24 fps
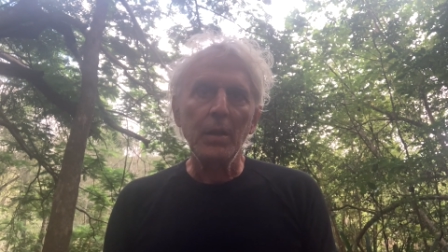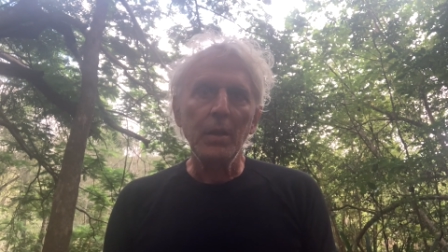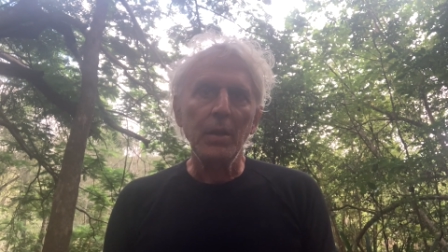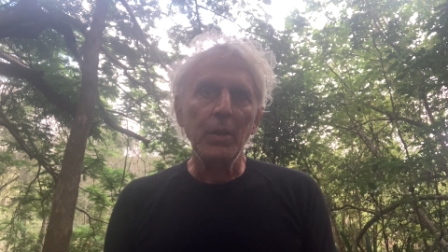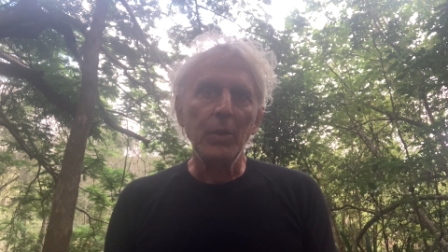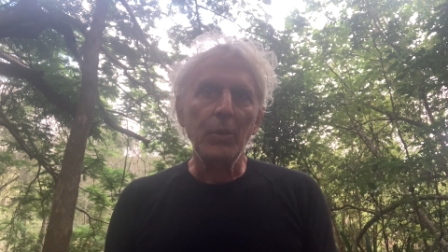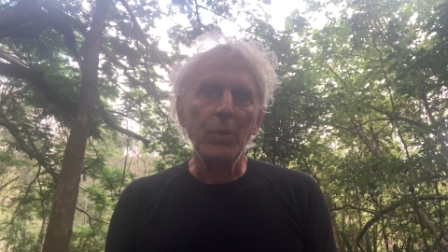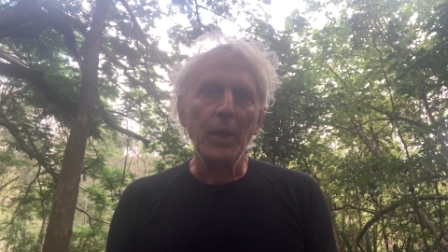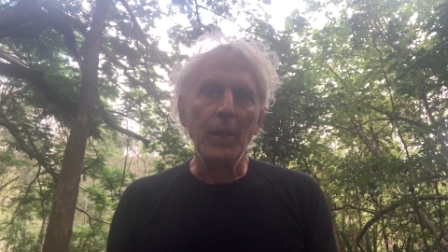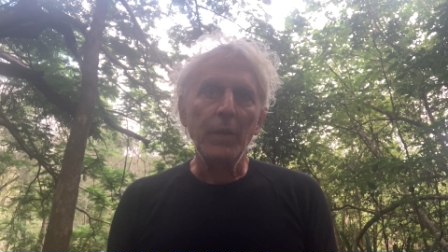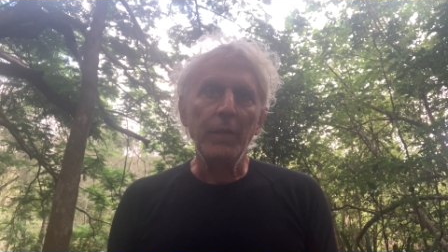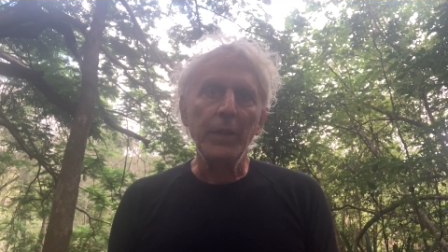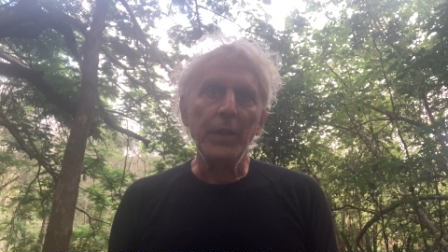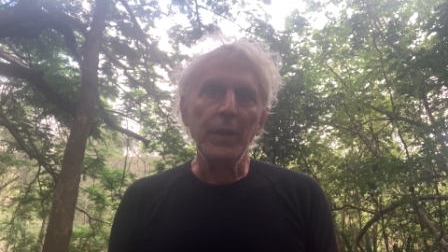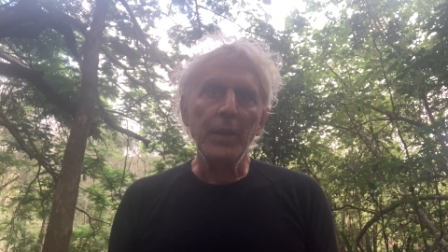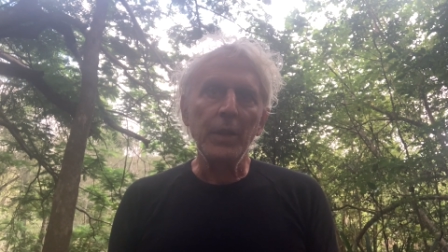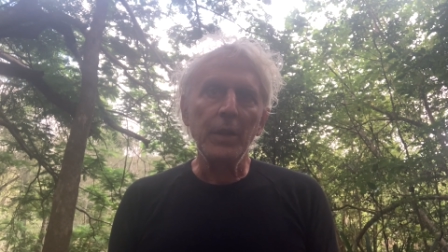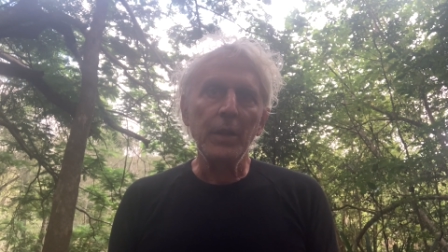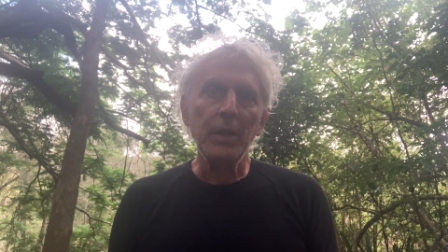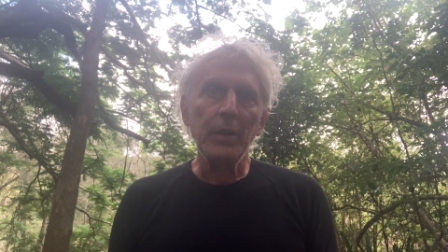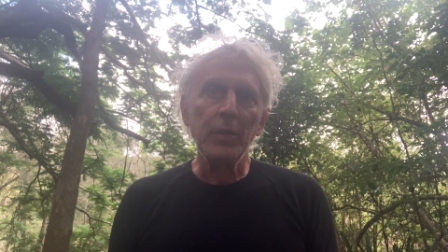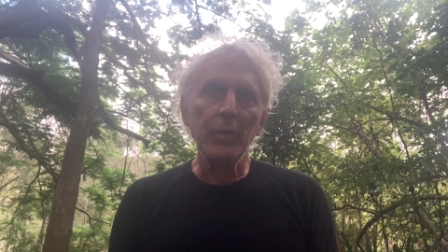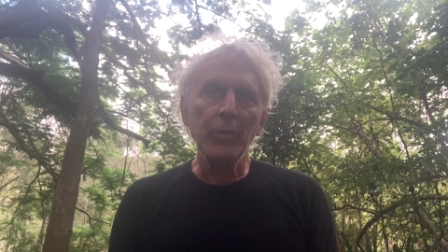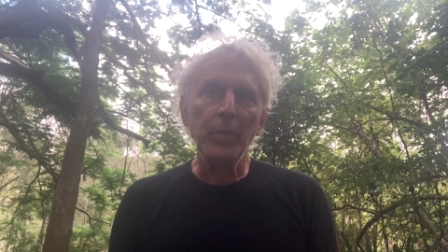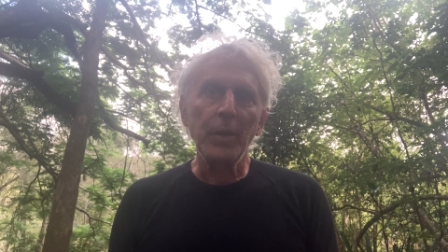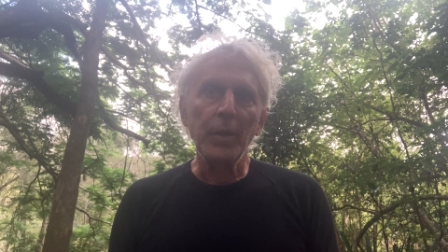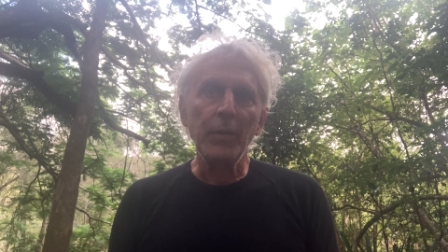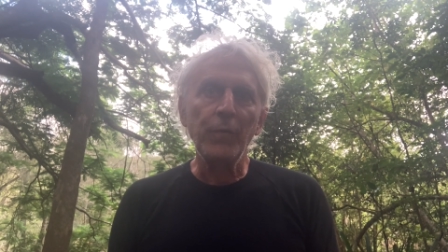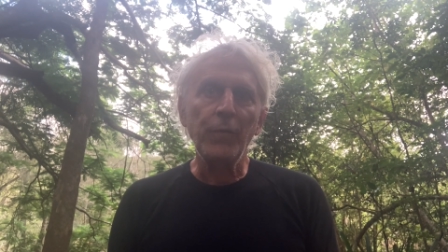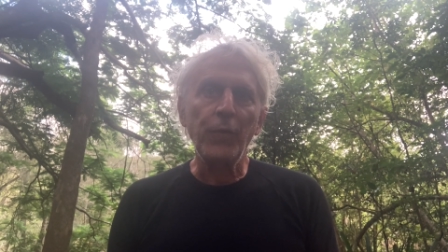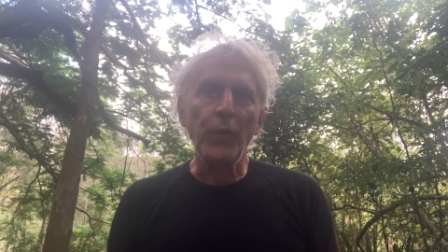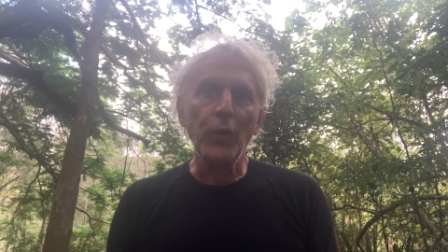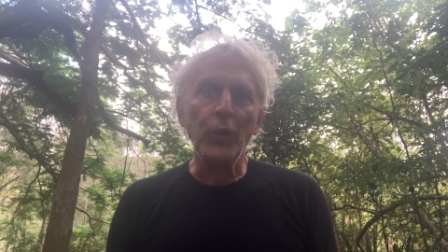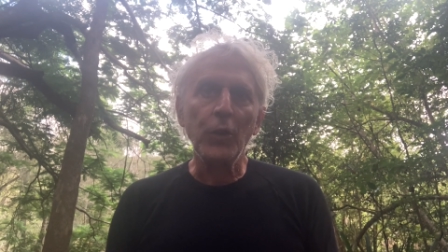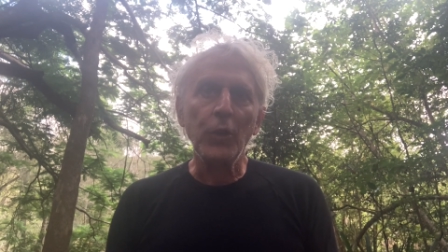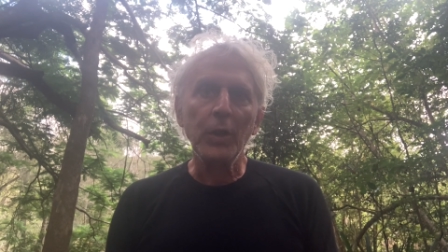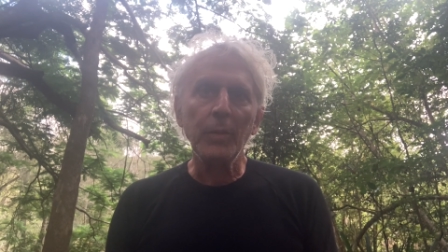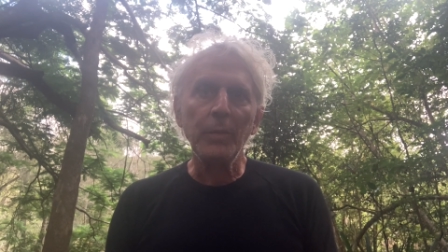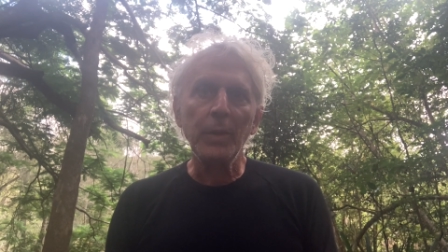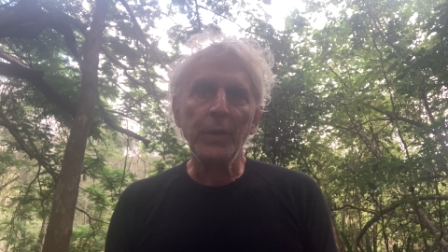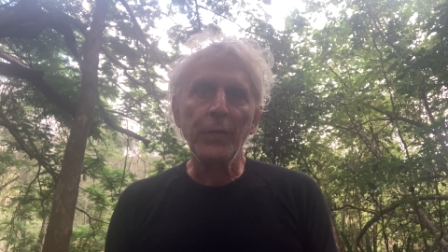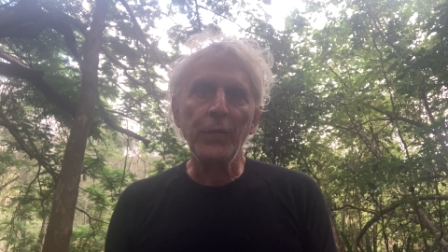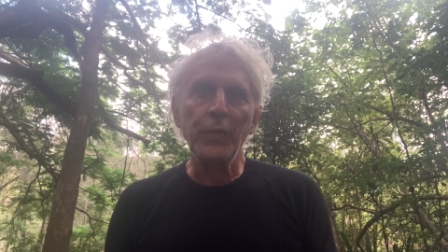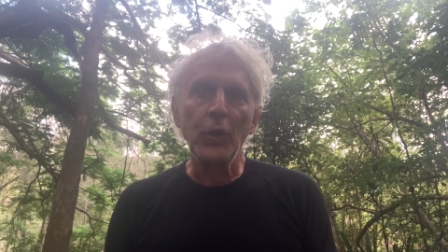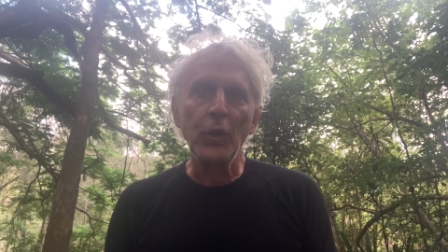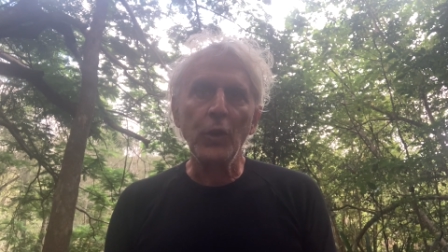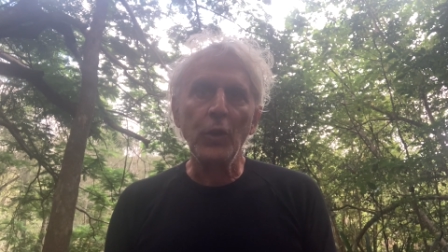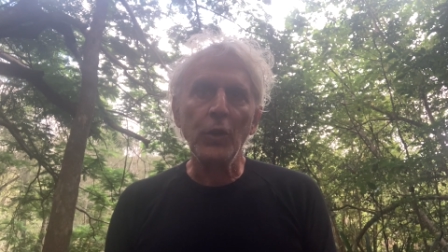Whoever has been following me
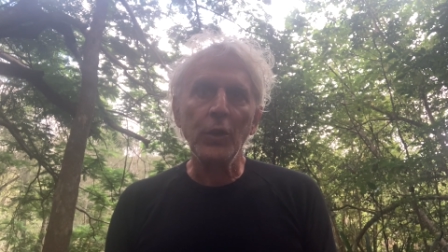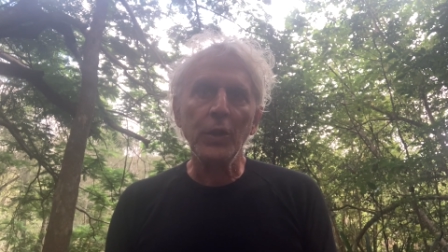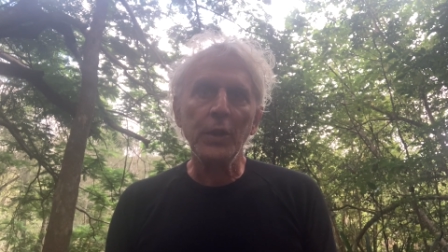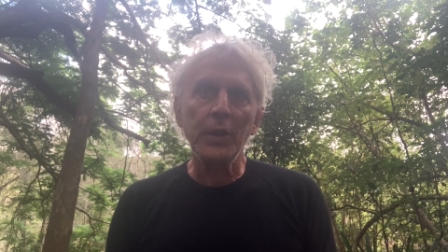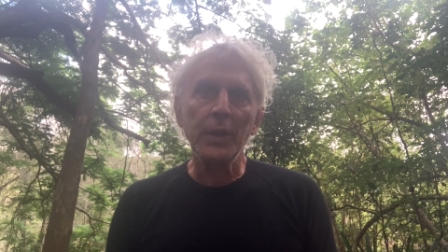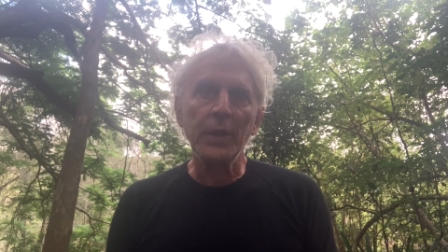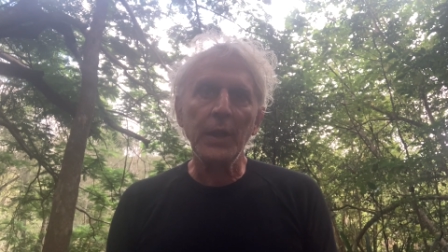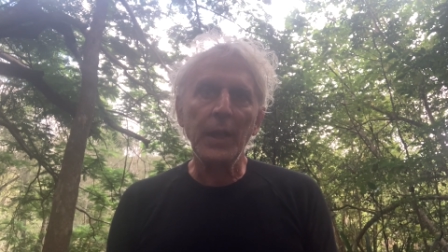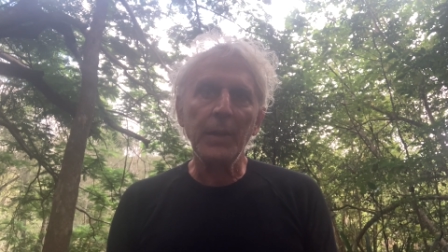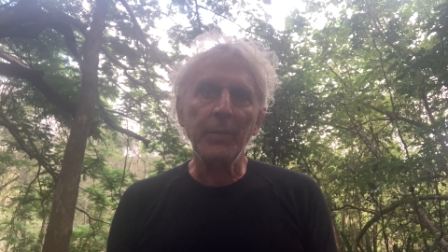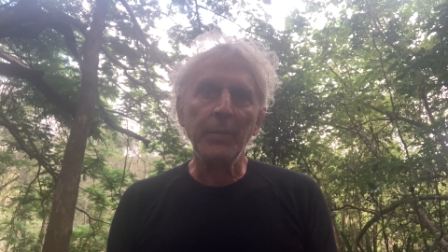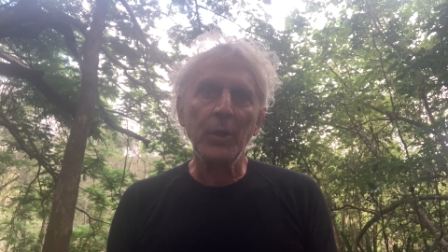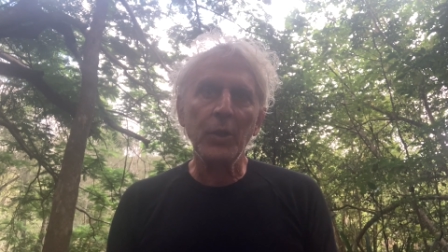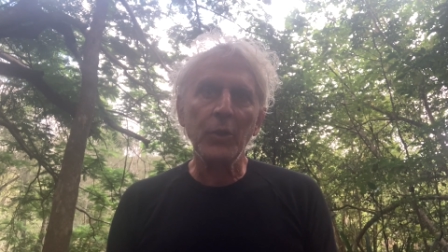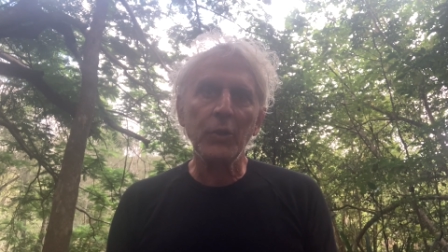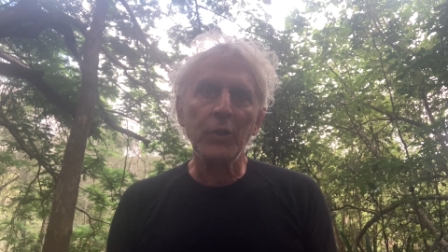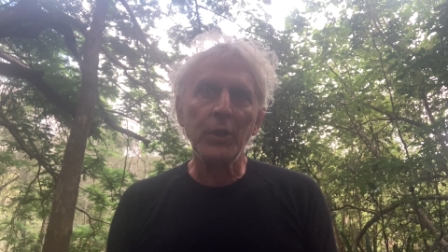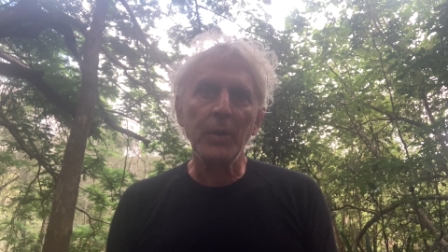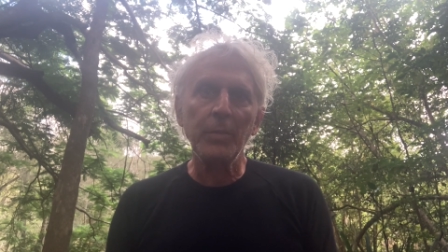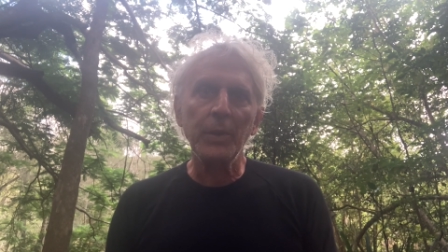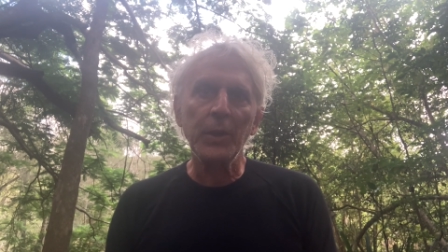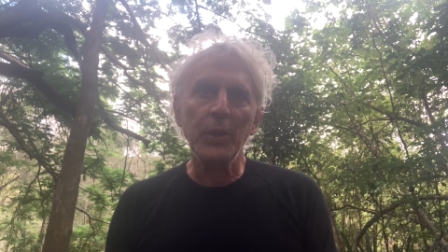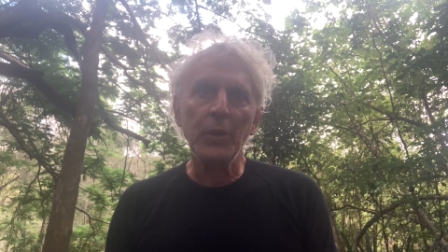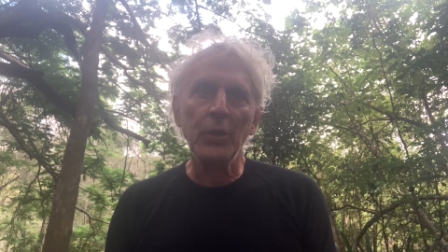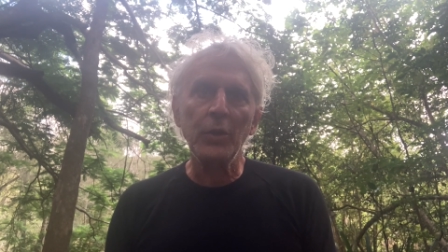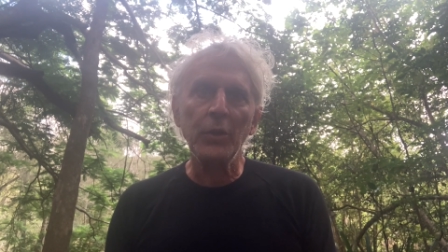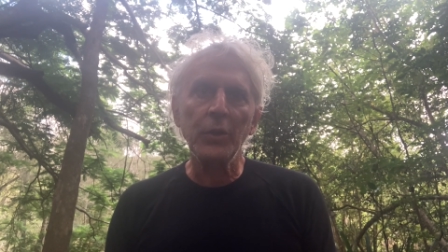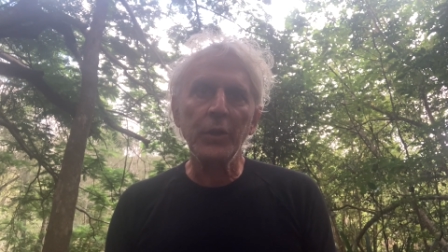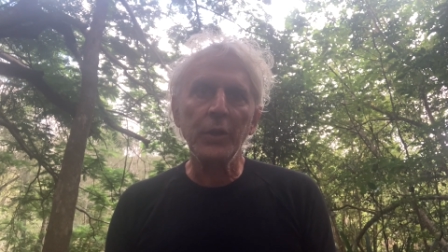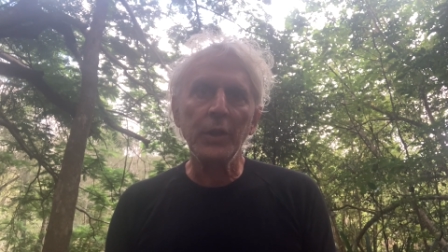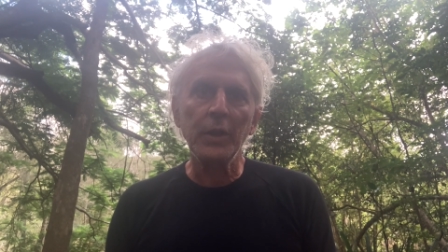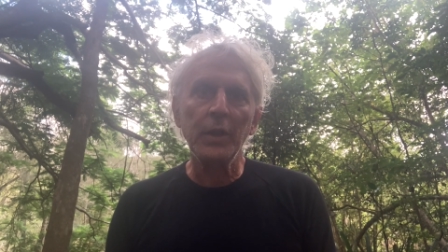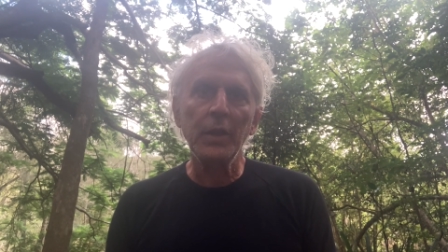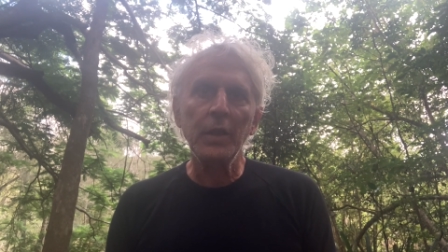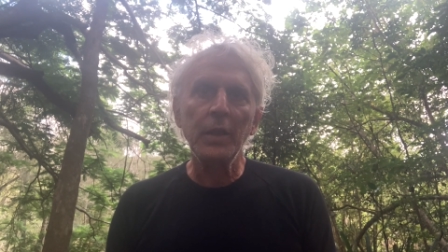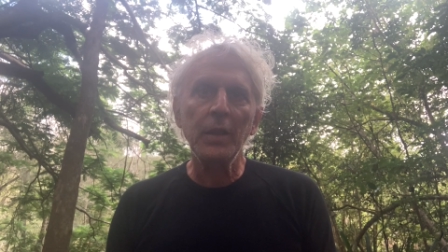for a longer time knows I'm an author.